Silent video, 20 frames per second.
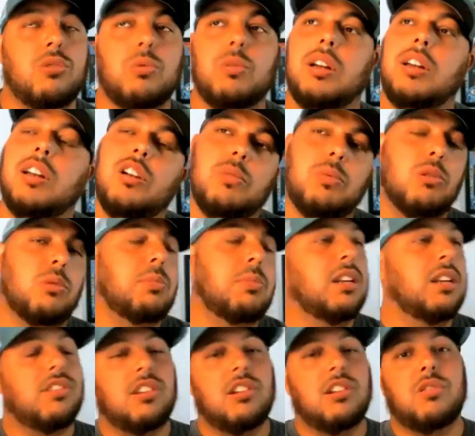They're supposed to be
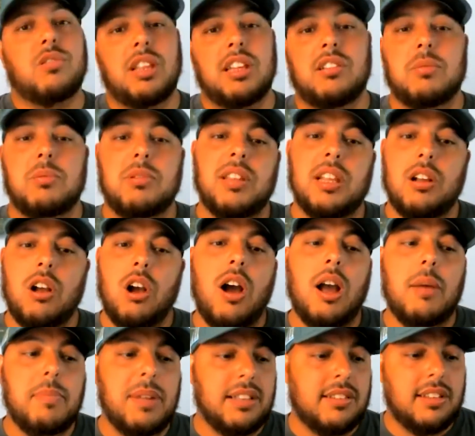in a serious relationship. She's like, oh,
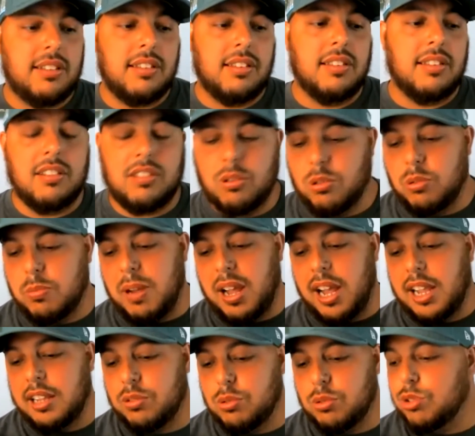I met such and such. He was my
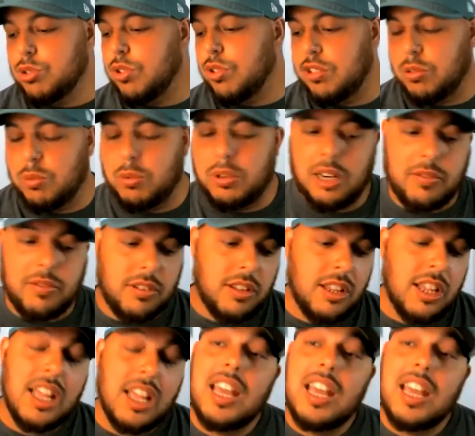high school crush or whatever.